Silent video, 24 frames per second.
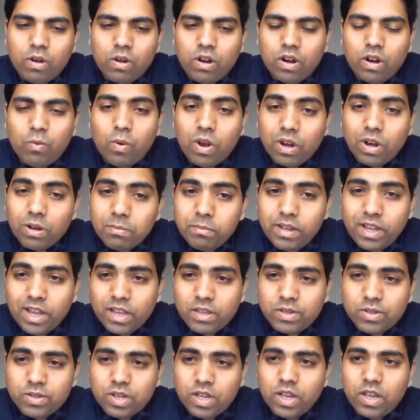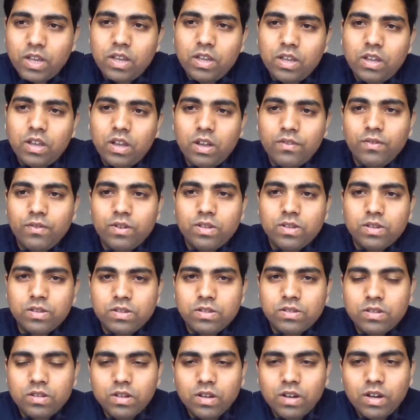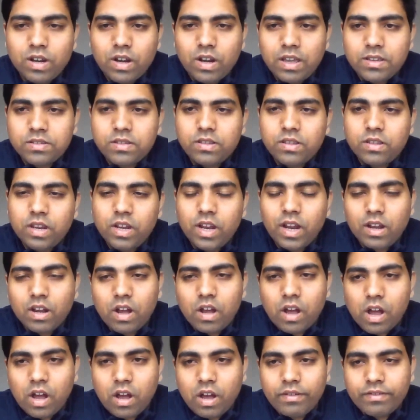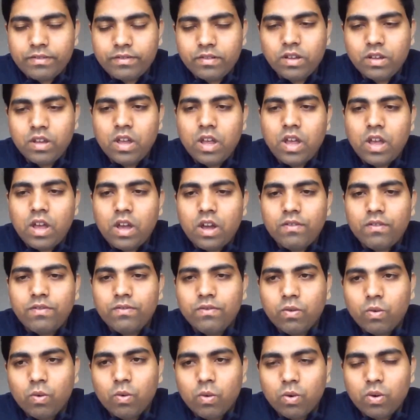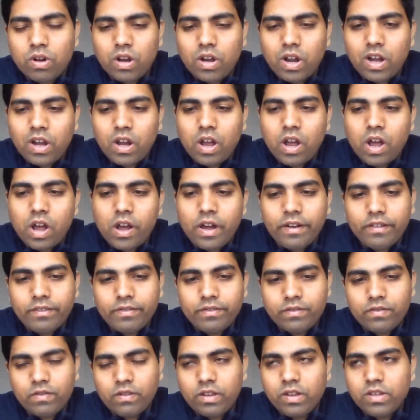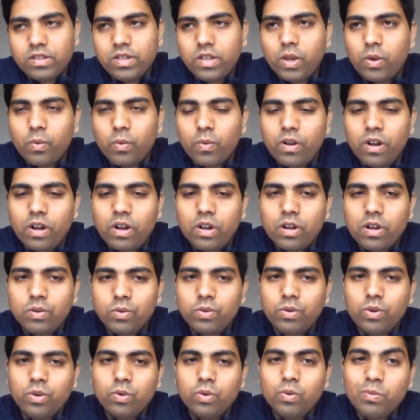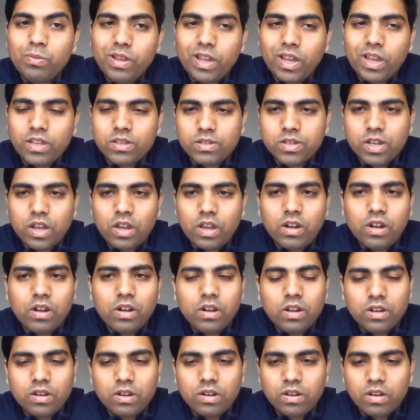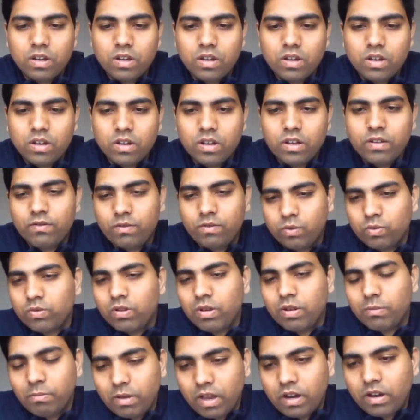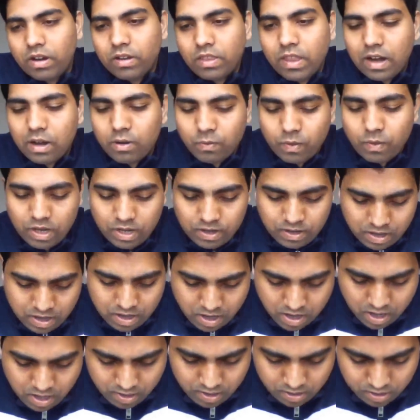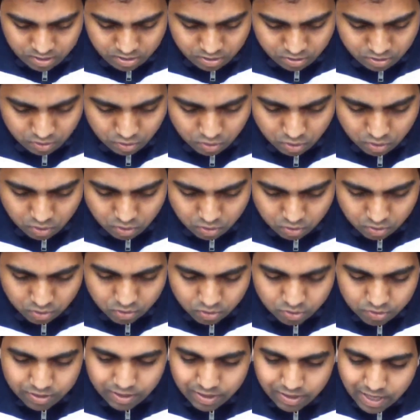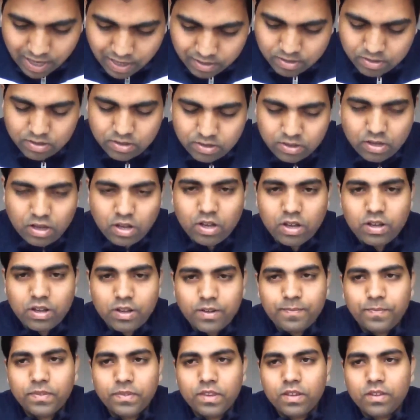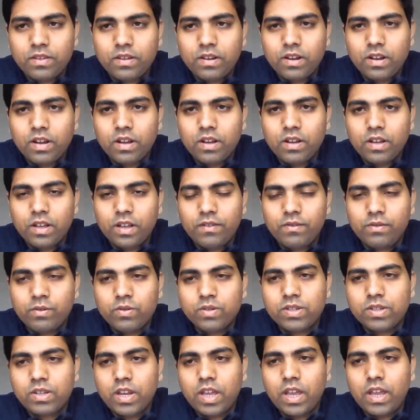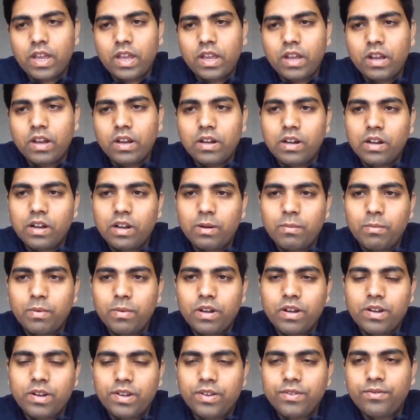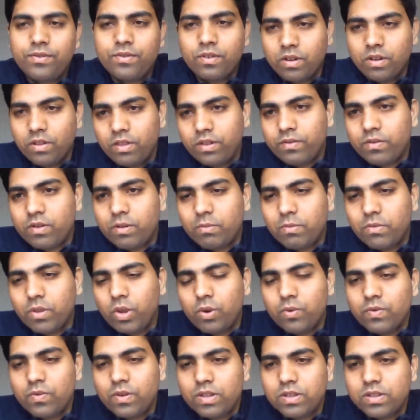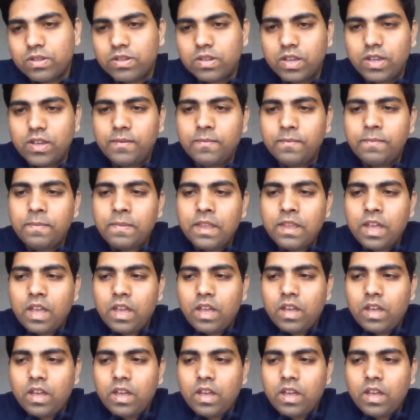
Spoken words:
for a 1 BHK, which is here as 3.5. A 4.5 is equivalent to 2 BHK in Indian, if you compare it that way. So yes, if you stay a little bit further from the university,